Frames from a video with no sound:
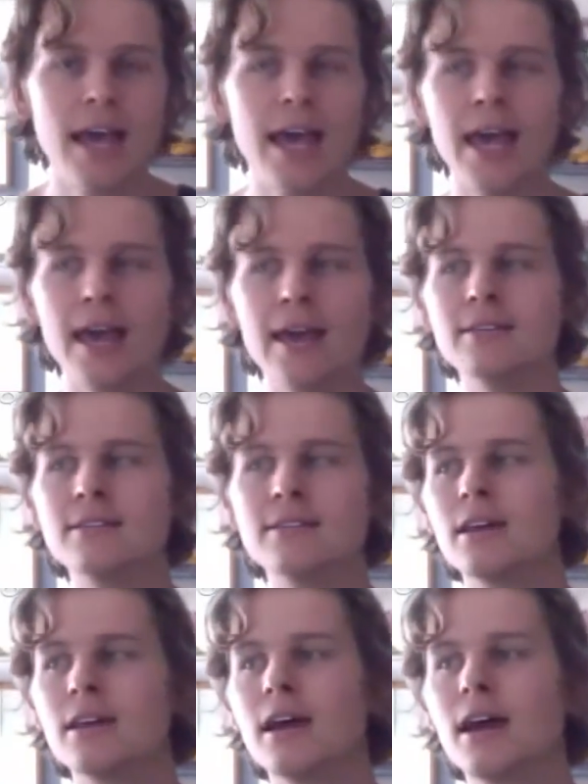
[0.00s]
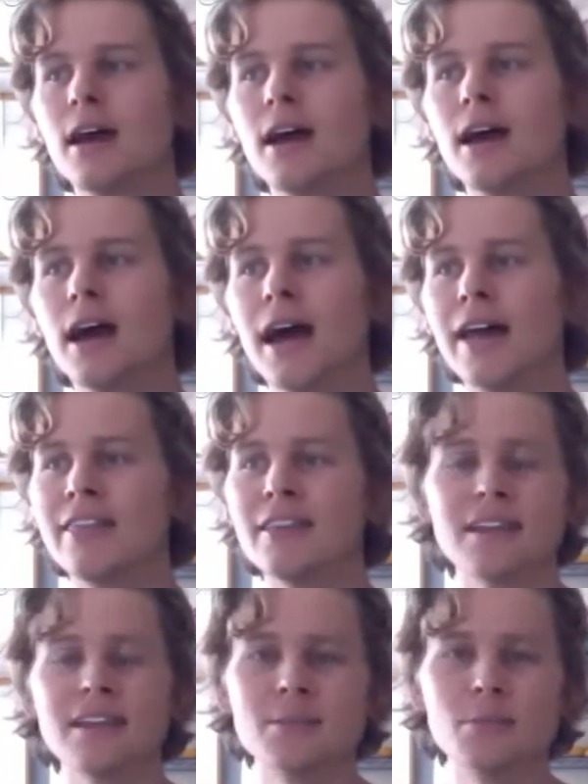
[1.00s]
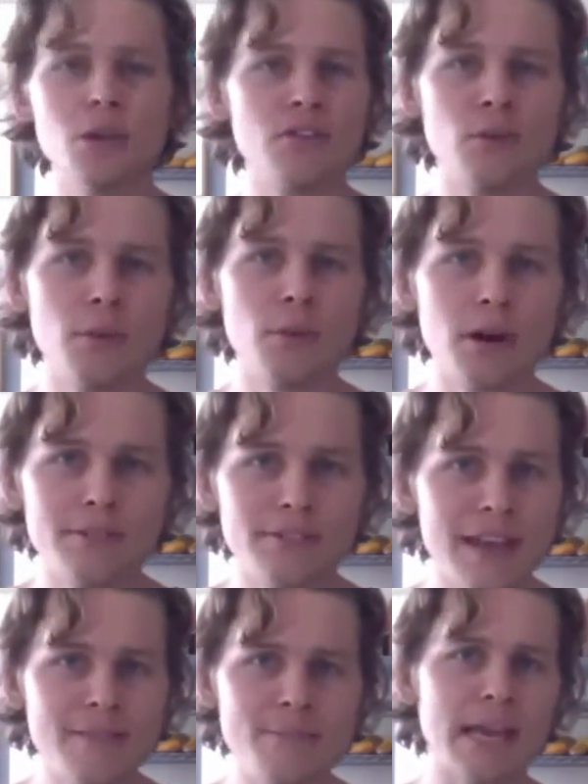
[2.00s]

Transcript: And I think that's a beautiful part of life,